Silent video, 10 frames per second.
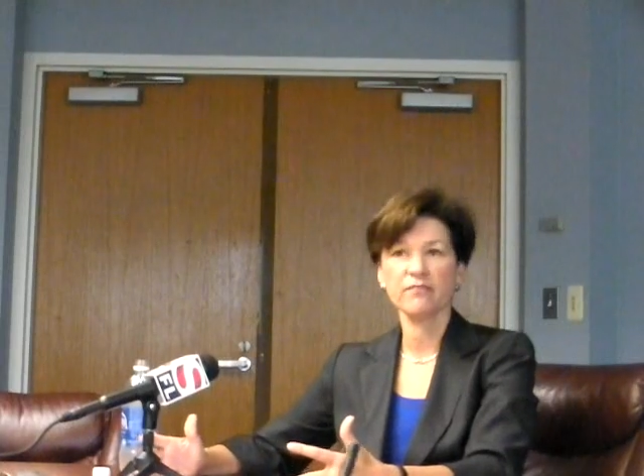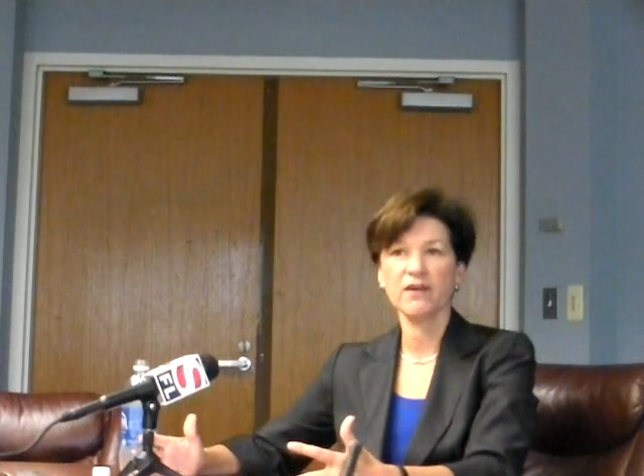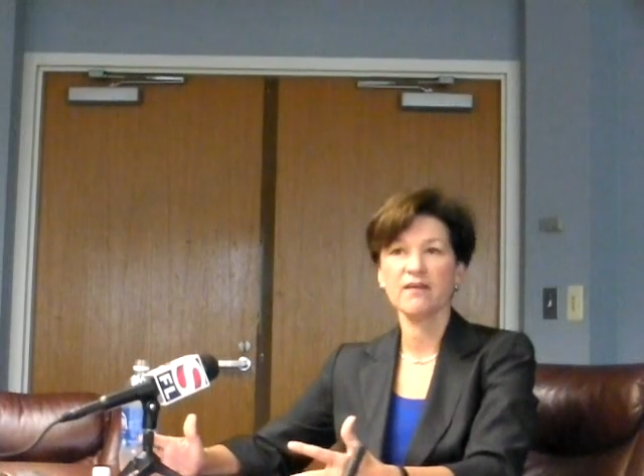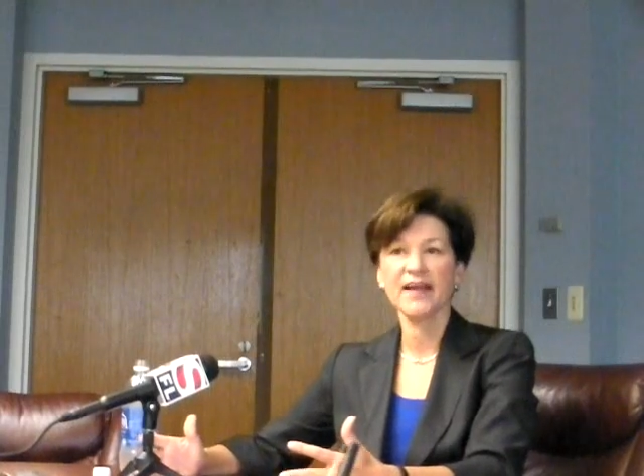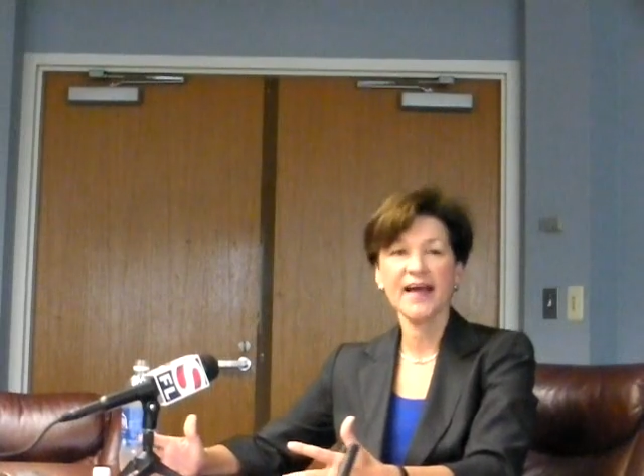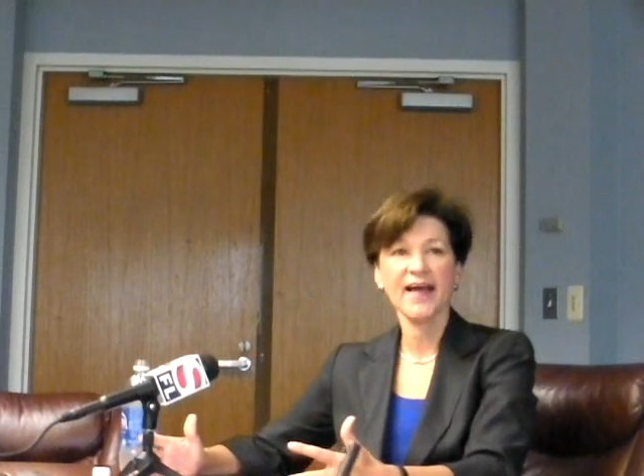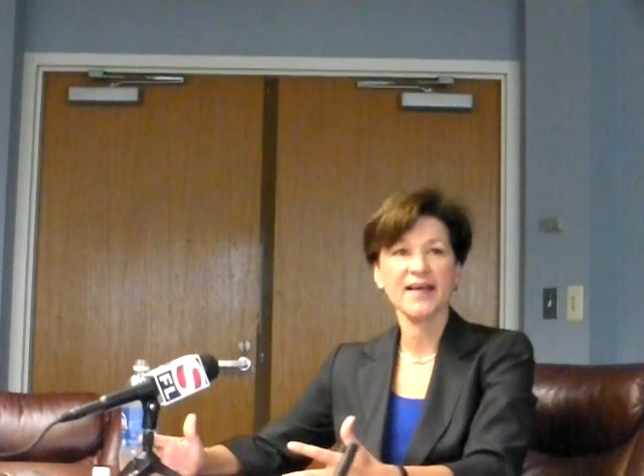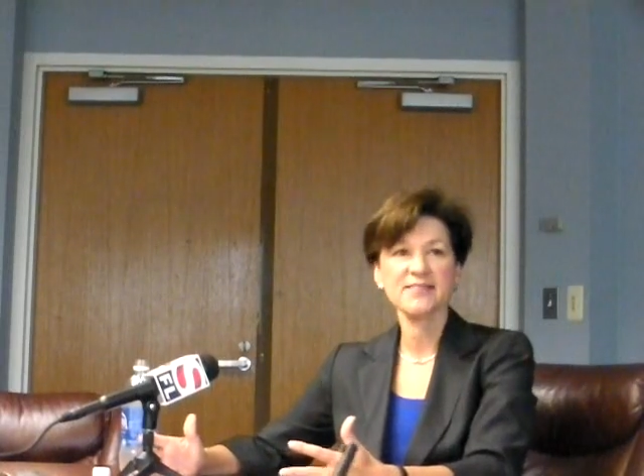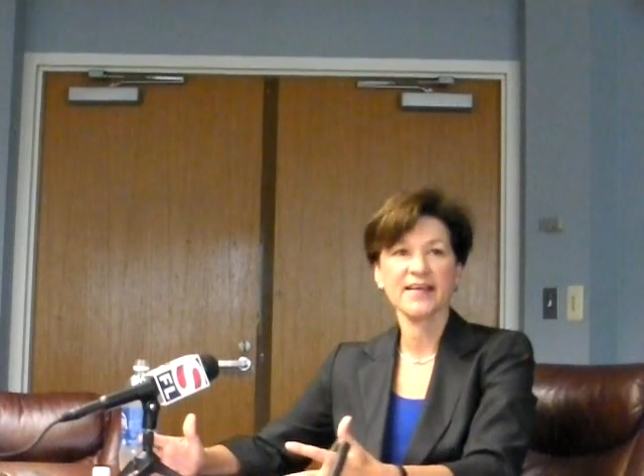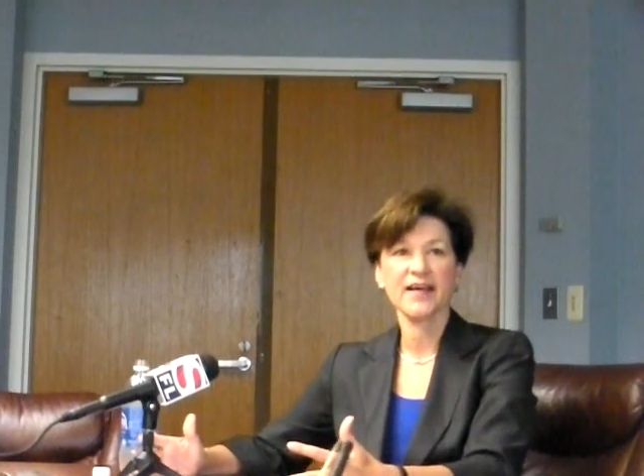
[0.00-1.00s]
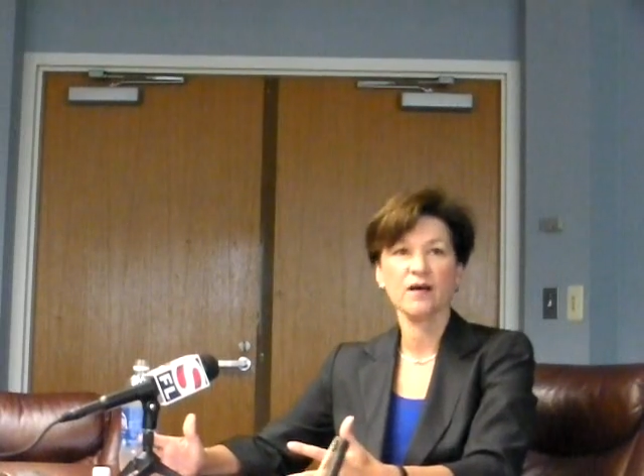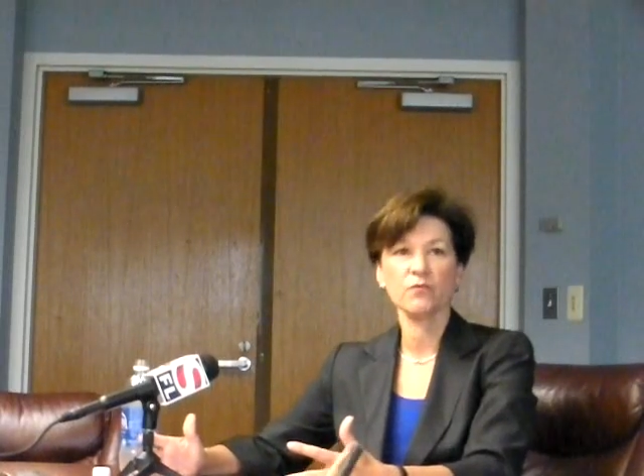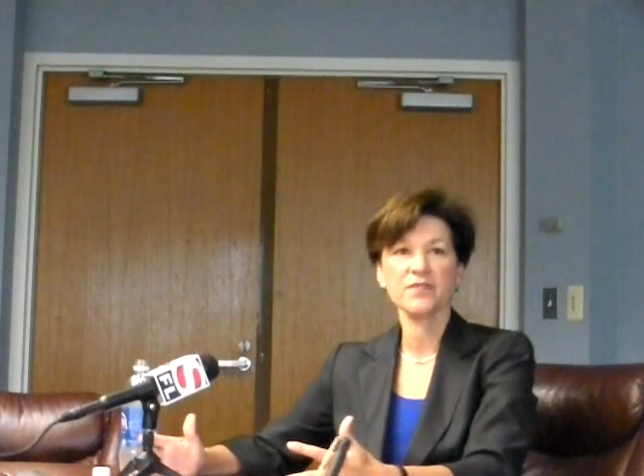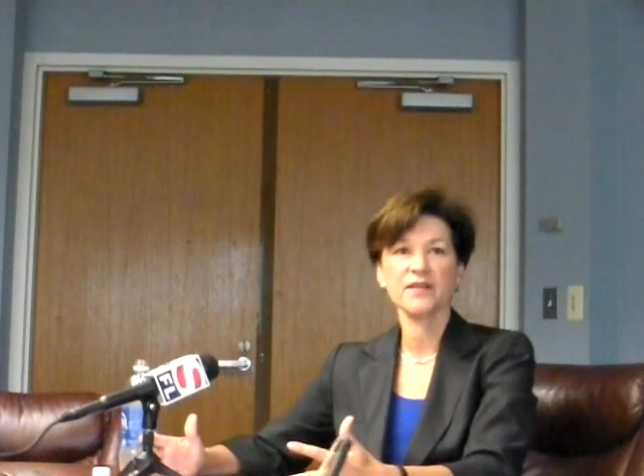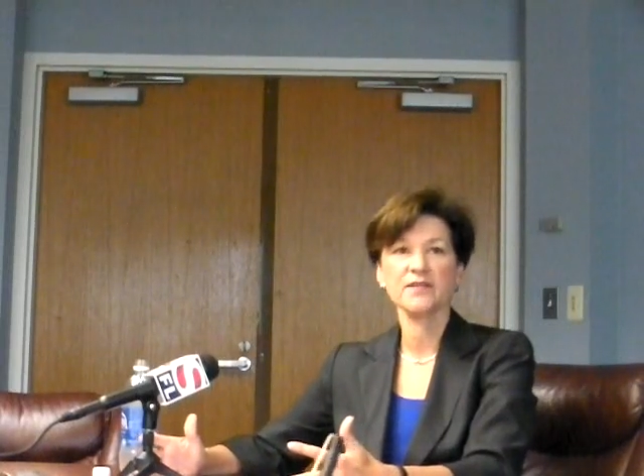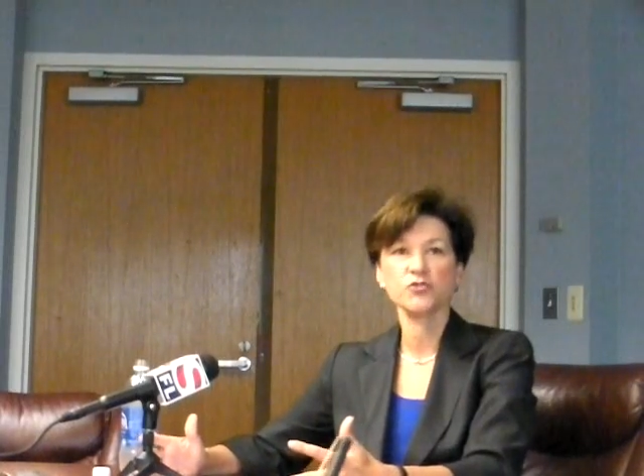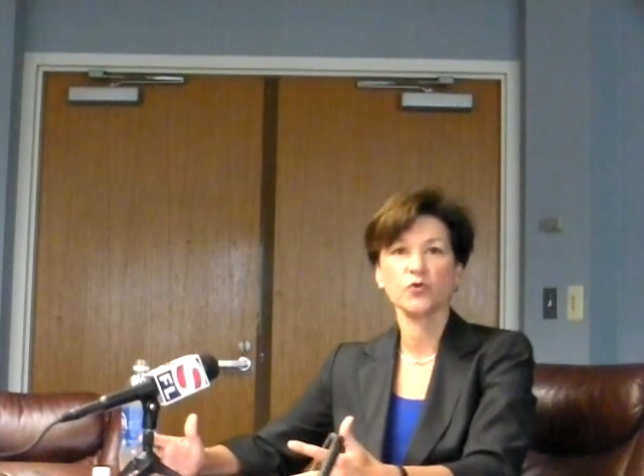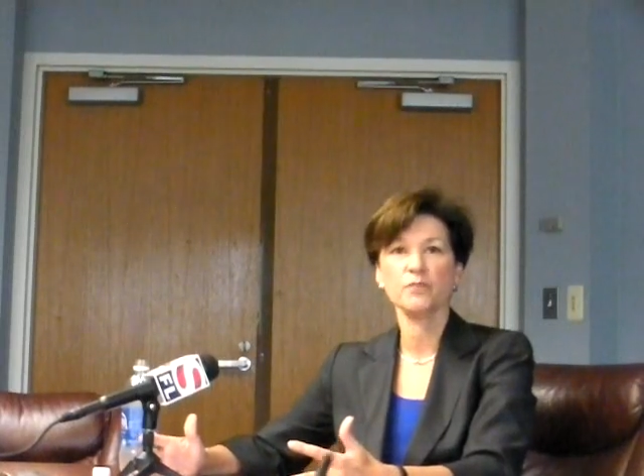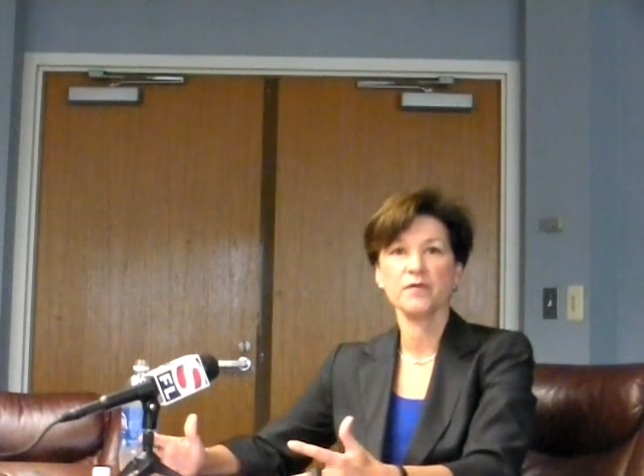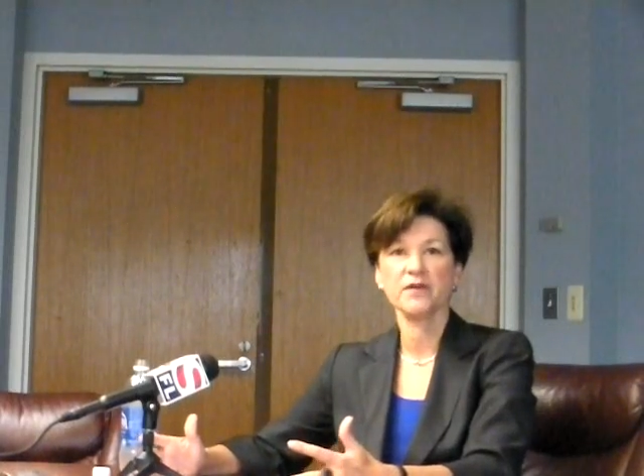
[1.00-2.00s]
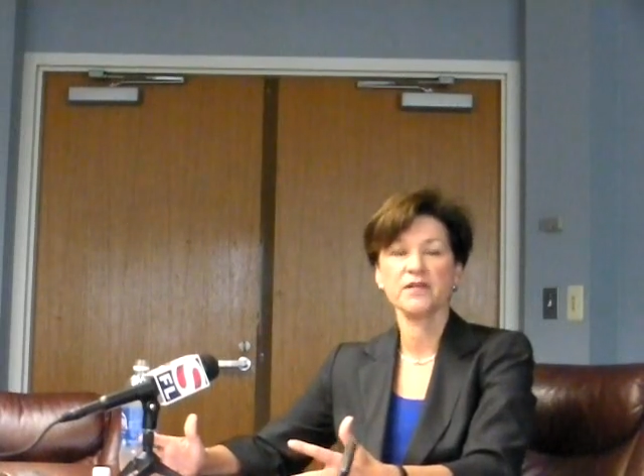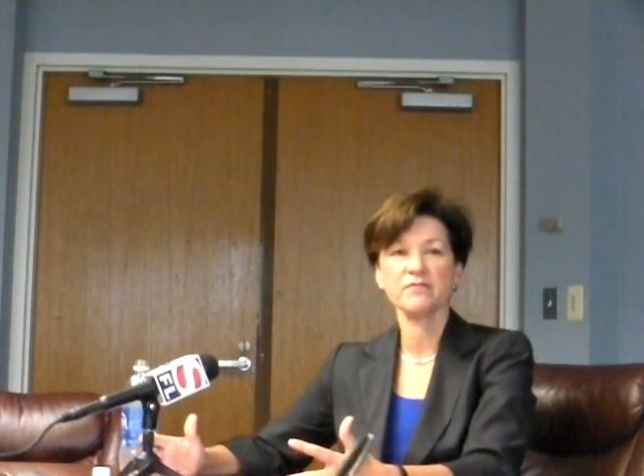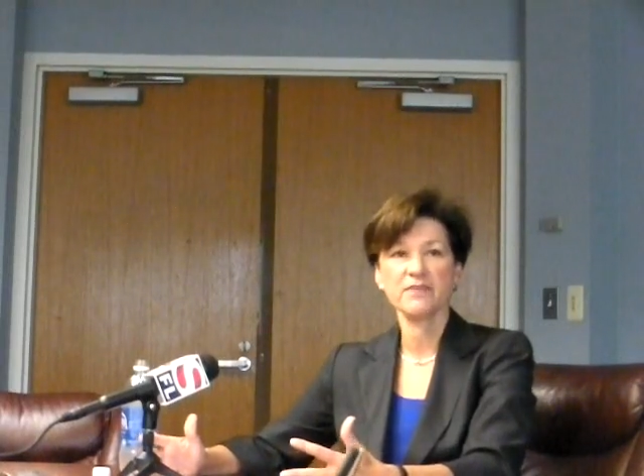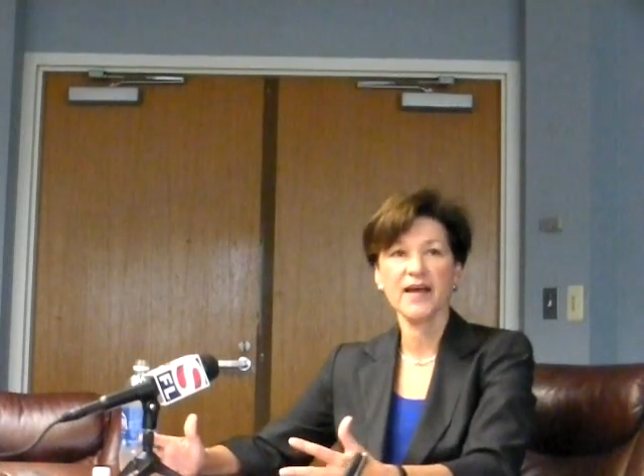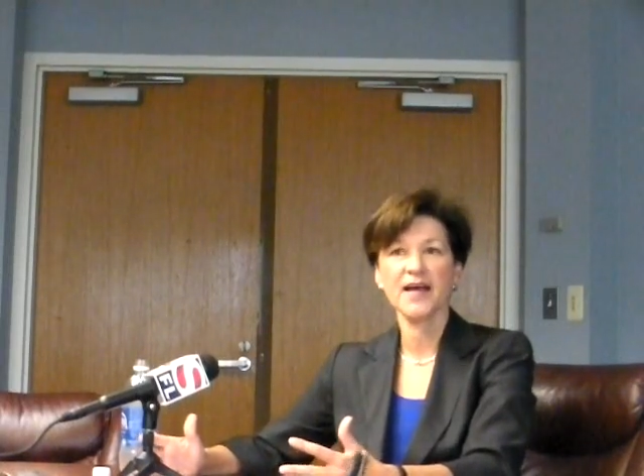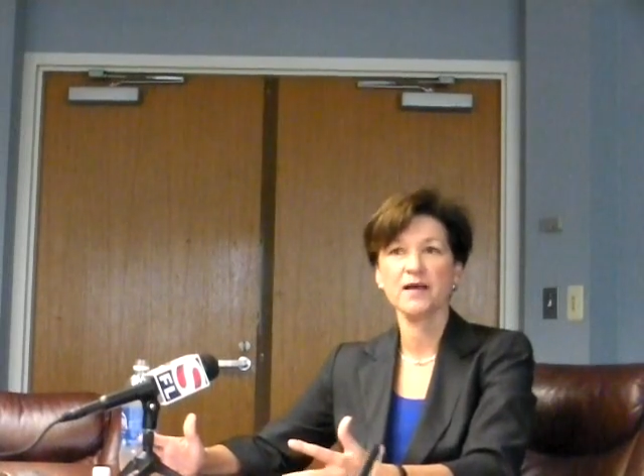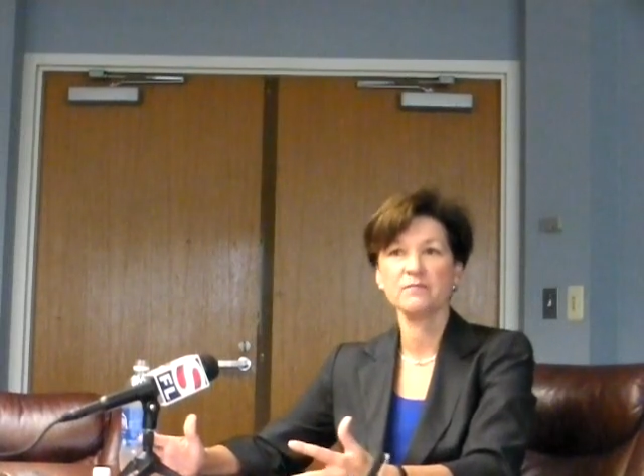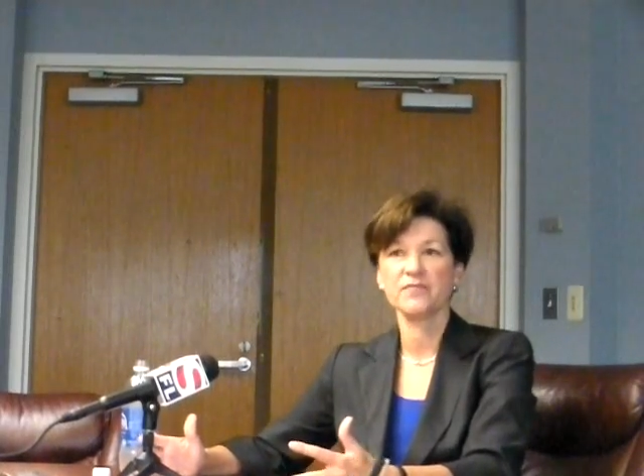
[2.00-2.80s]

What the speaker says: very eyes how within a short period of time